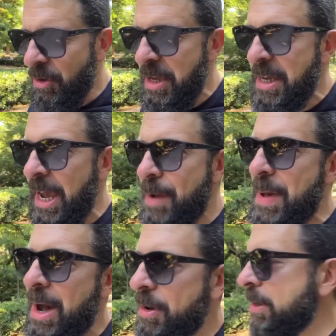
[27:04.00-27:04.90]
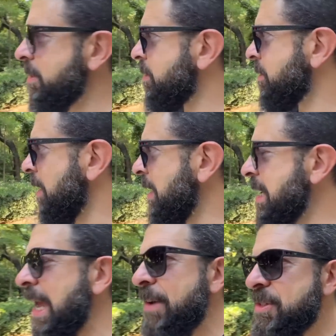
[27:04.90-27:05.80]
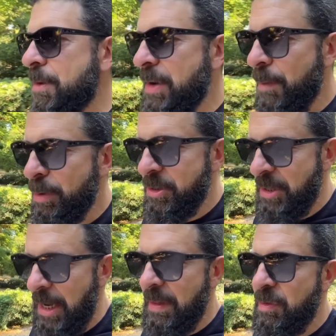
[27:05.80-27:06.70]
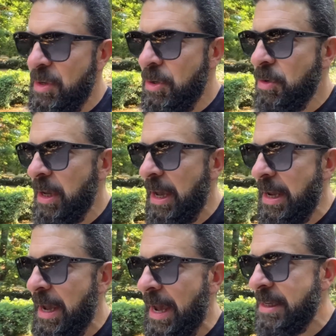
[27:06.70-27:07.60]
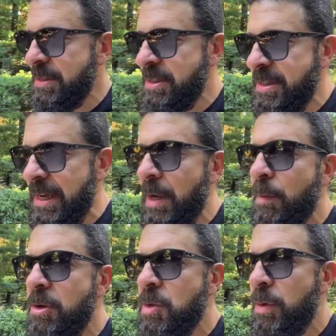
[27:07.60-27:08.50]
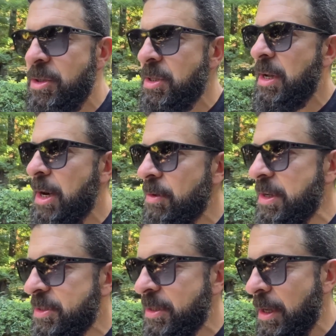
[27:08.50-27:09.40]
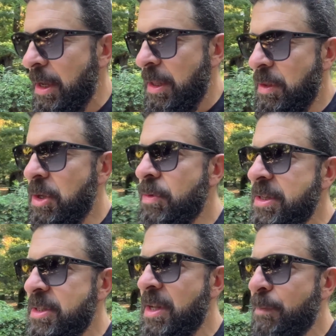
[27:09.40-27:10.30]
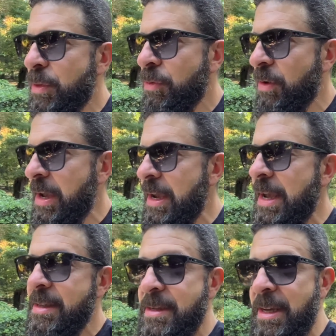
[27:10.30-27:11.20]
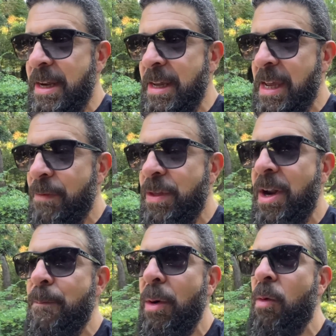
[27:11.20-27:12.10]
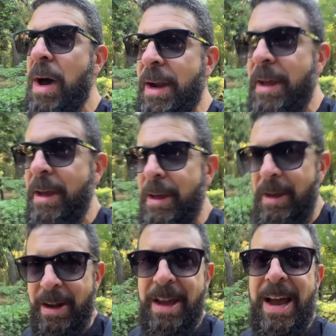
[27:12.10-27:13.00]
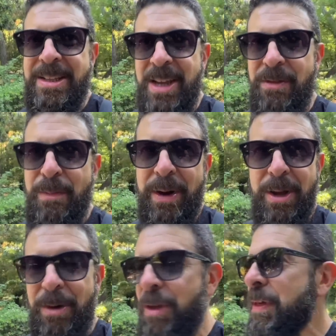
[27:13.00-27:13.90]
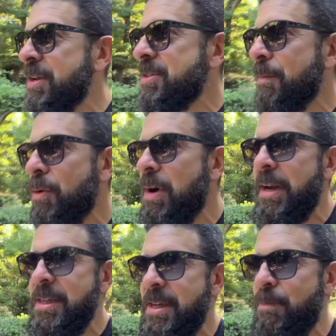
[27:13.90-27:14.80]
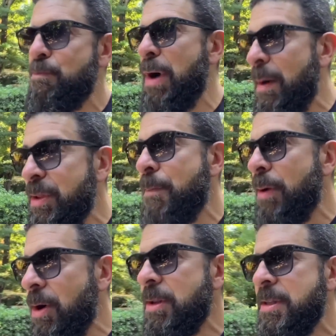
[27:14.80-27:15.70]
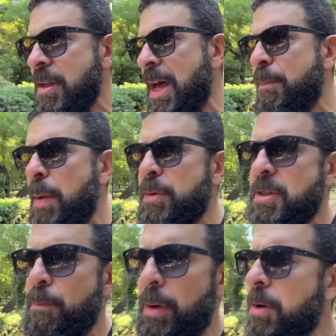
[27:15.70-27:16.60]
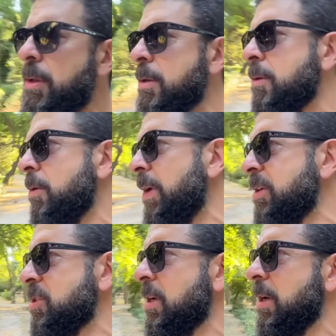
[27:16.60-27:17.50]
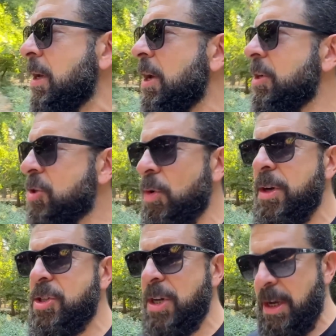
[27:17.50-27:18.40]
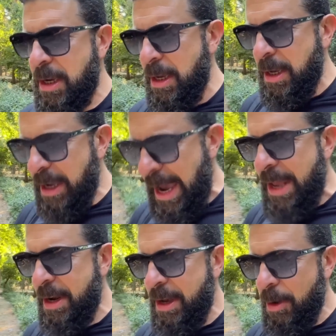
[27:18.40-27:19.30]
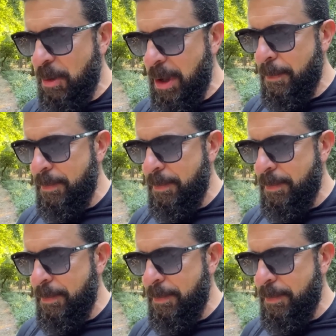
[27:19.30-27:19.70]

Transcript: He came out and he gave some numbers saying that the UK has the second most mercenaries. The US is number 3, and he didn't give the number 1. And I asked everybody, what do you think is number 1? I said, probably Poland. A lot of people said Poland, Croatia, Georgia, Canada. Well,